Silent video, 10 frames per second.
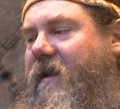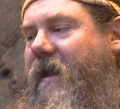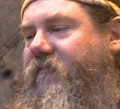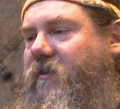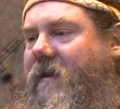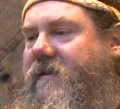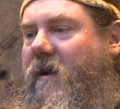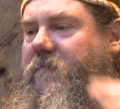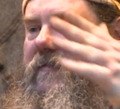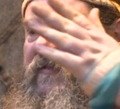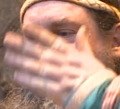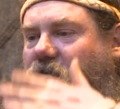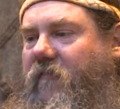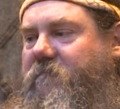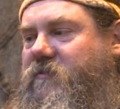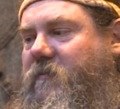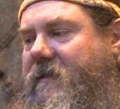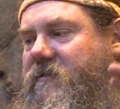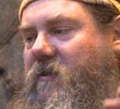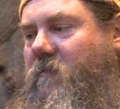If you end up in the trough
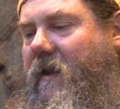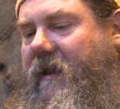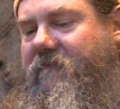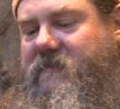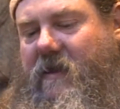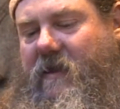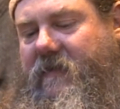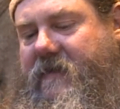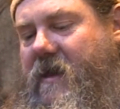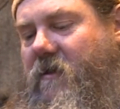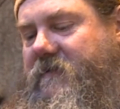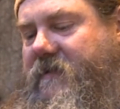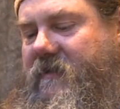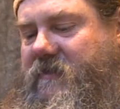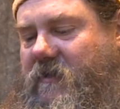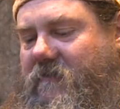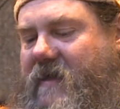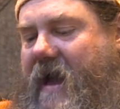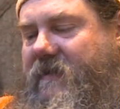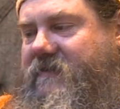between two waves, the keel is going to do
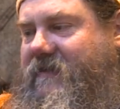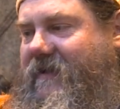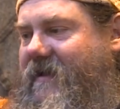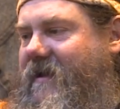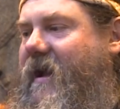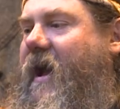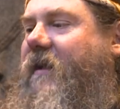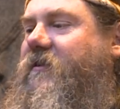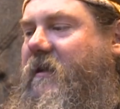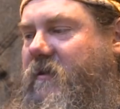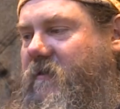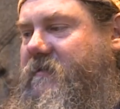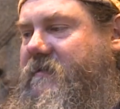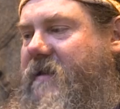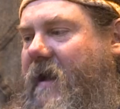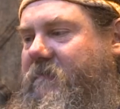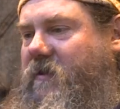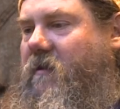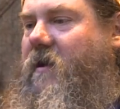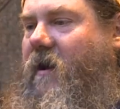that, and it could snap.
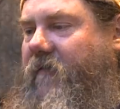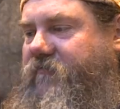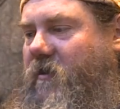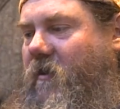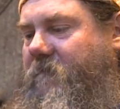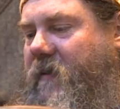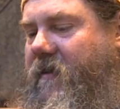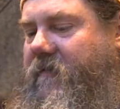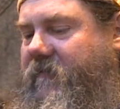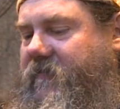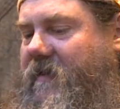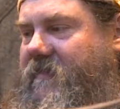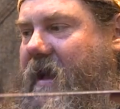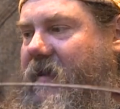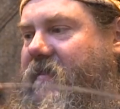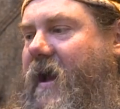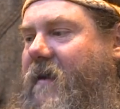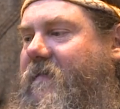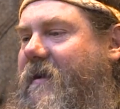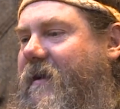So after a long period of doing that and
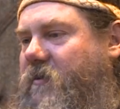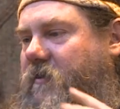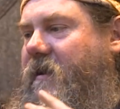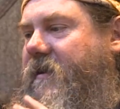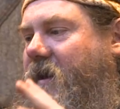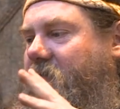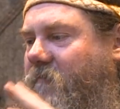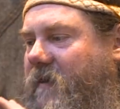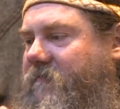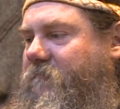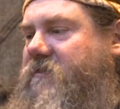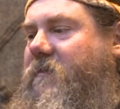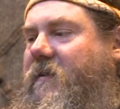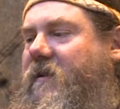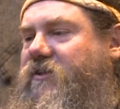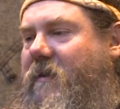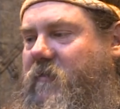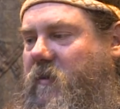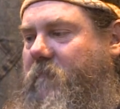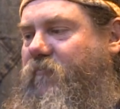that, you're going to end up with possibly a ship
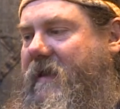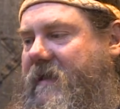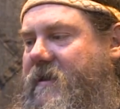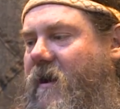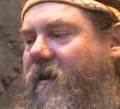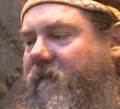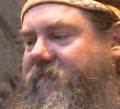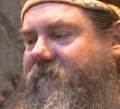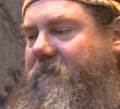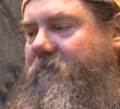that could break in half.